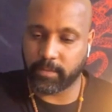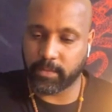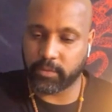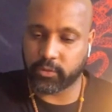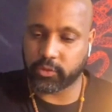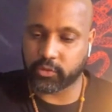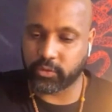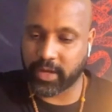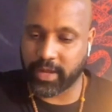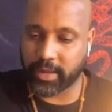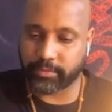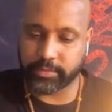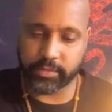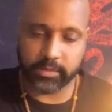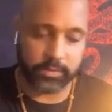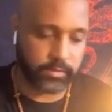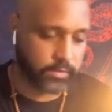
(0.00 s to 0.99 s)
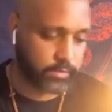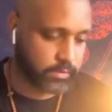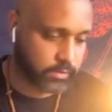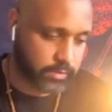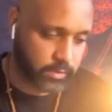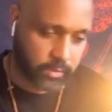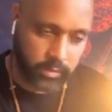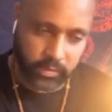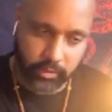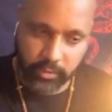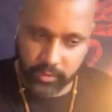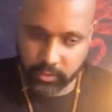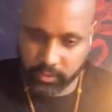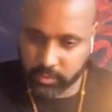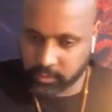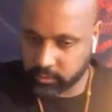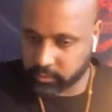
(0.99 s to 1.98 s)
traps,
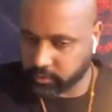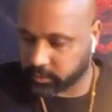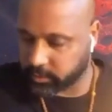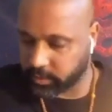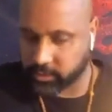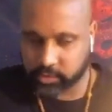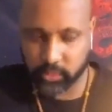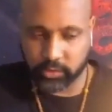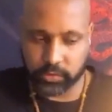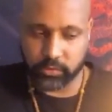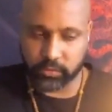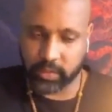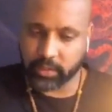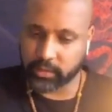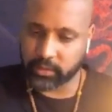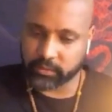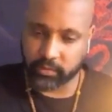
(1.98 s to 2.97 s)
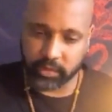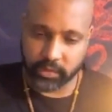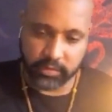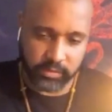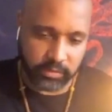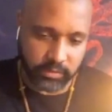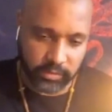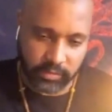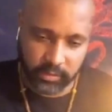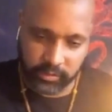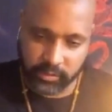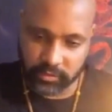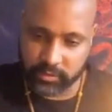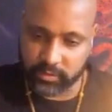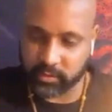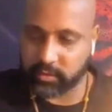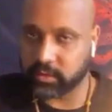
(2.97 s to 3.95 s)
connection to negative
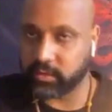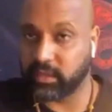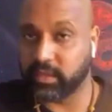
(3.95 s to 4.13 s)
entities,